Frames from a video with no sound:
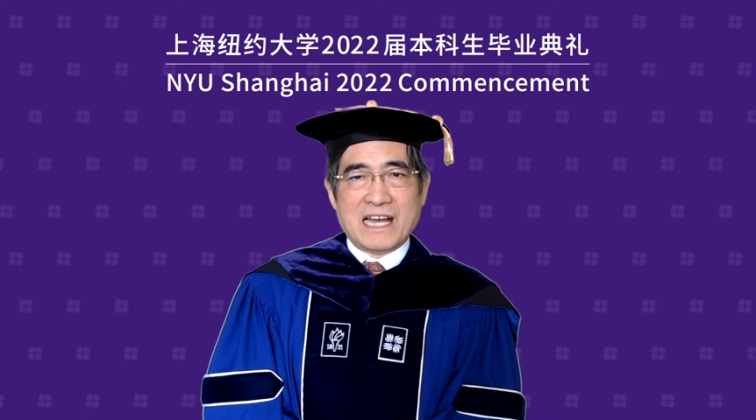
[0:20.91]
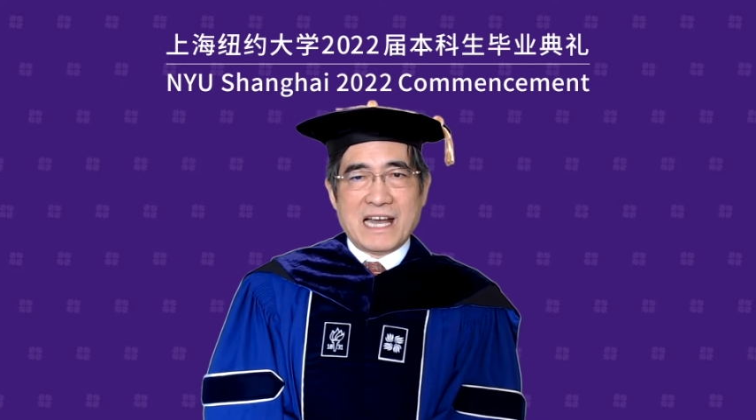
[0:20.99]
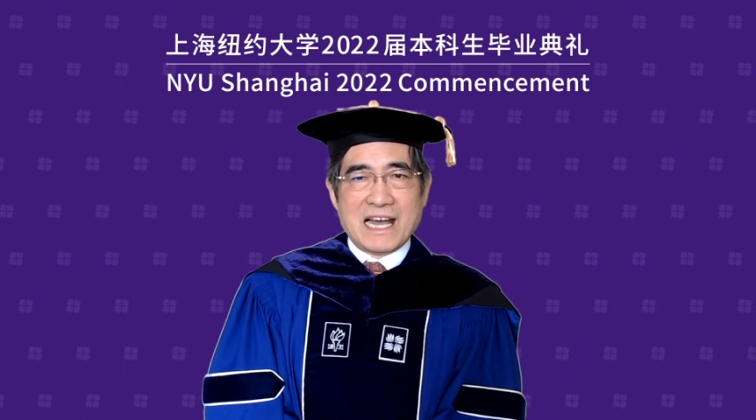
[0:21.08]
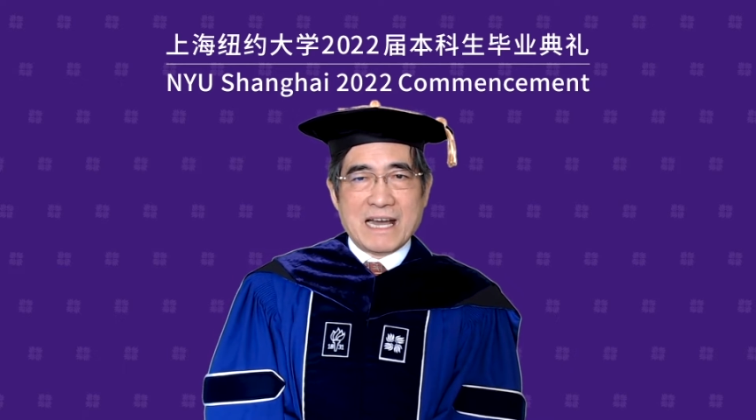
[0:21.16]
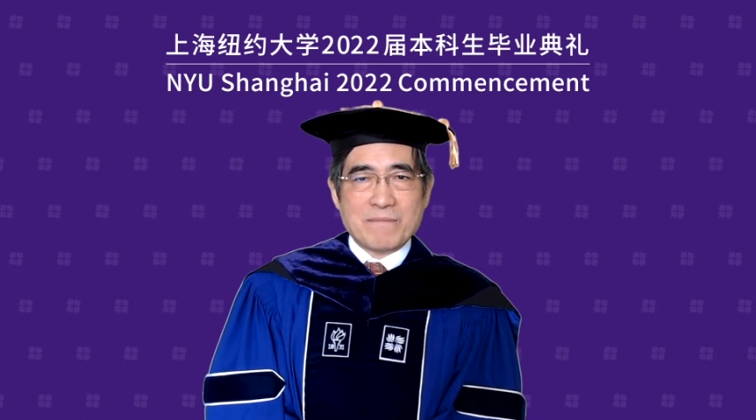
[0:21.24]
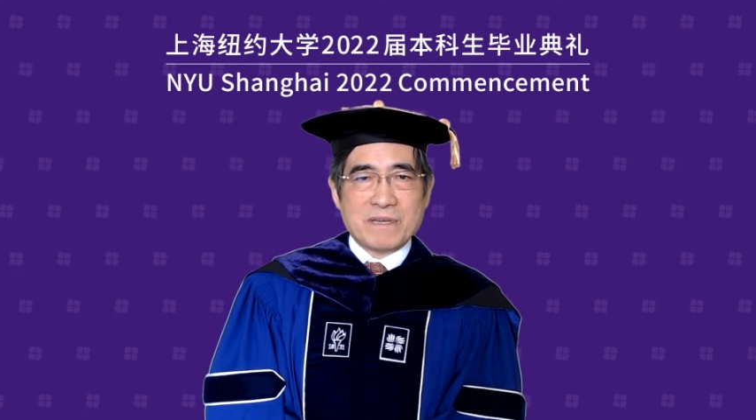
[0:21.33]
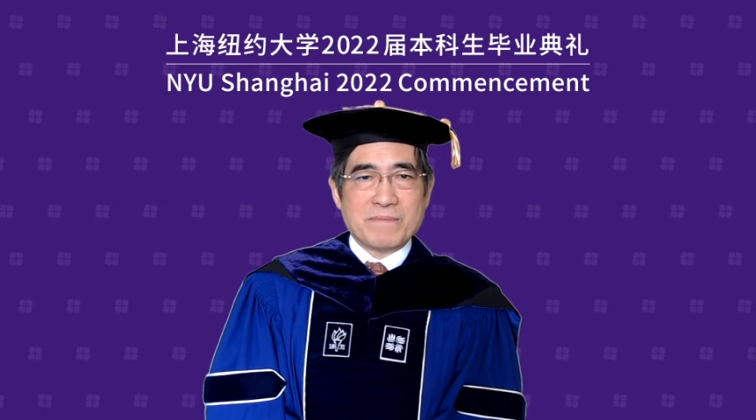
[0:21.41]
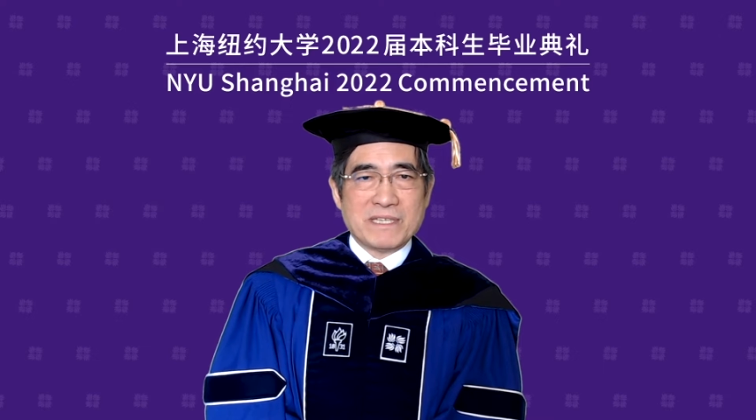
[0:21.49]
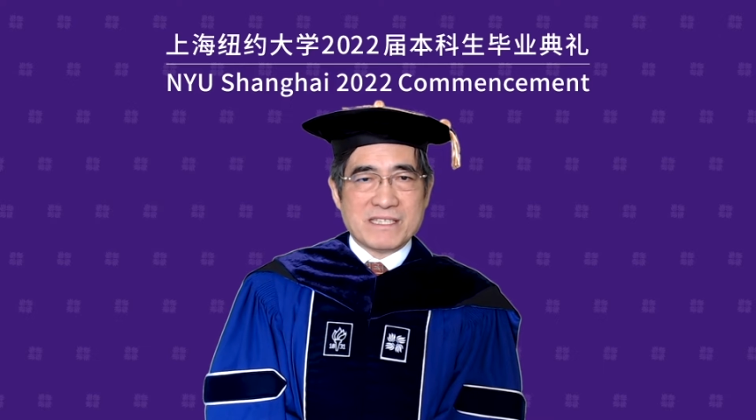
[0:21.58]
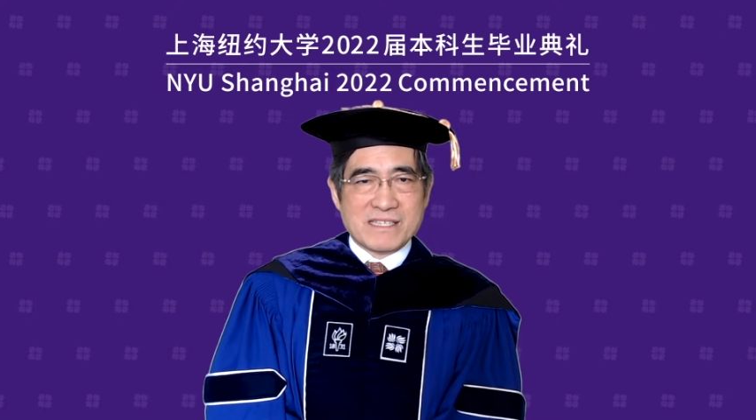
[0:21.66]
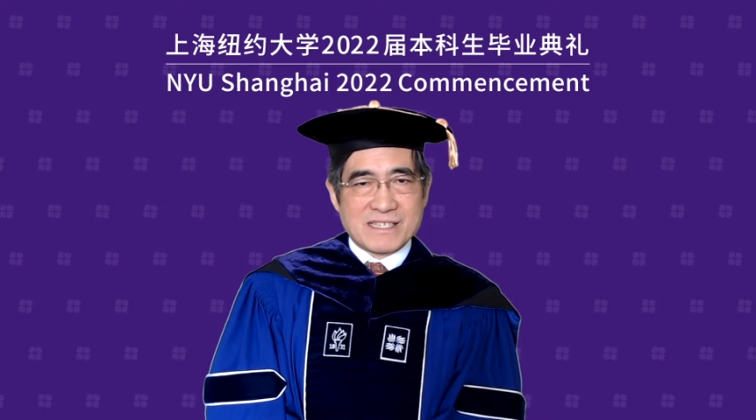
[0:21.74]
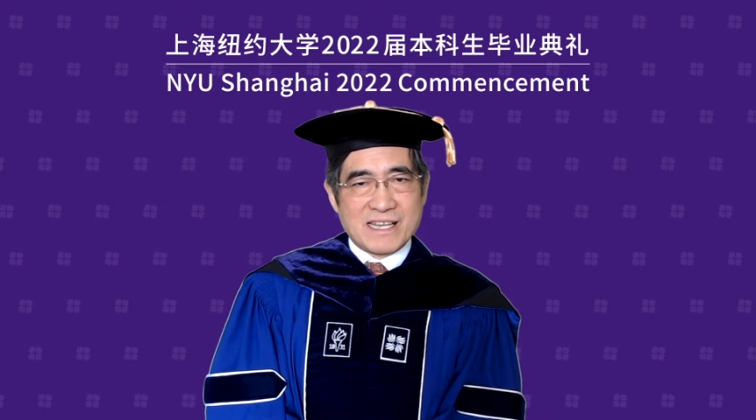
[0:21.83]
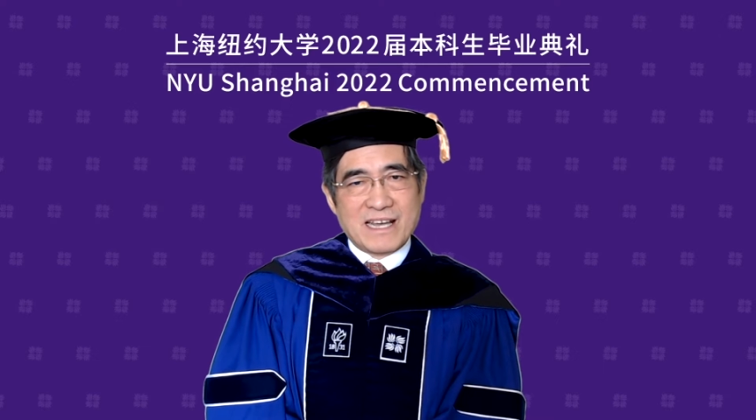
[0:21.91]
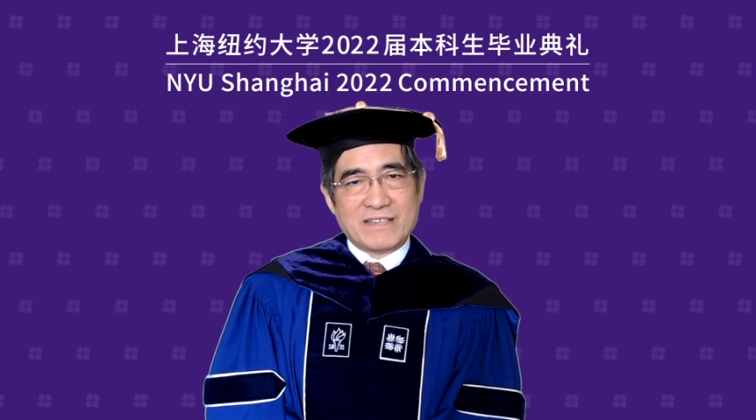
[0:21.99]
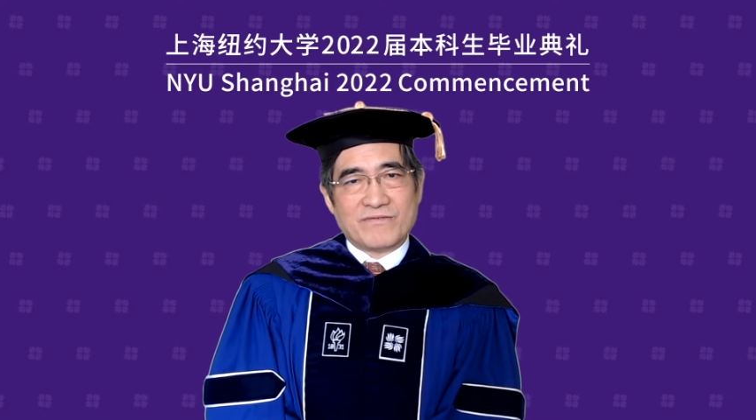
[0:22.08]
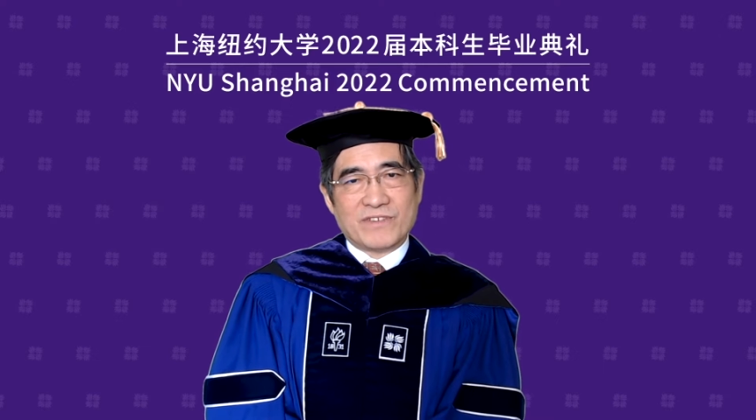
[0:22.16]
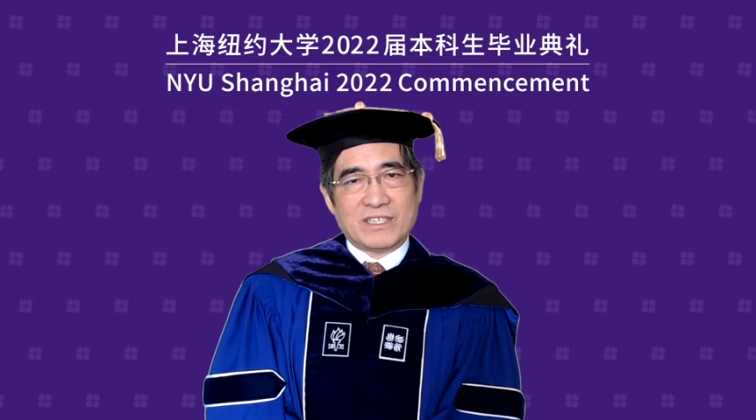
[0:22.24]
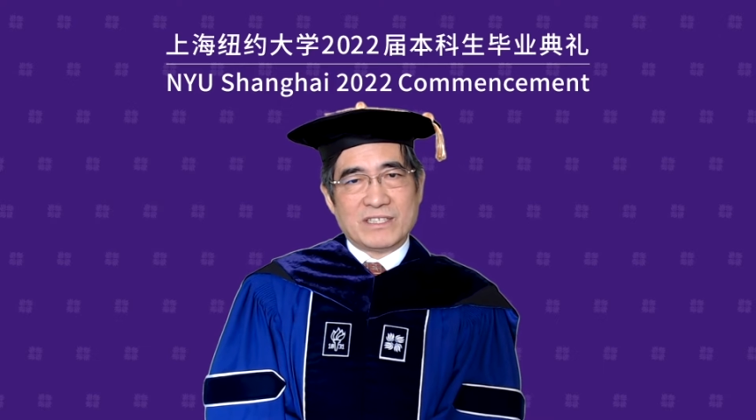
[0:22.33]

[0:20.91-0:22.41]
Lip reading: I'm a bit sad for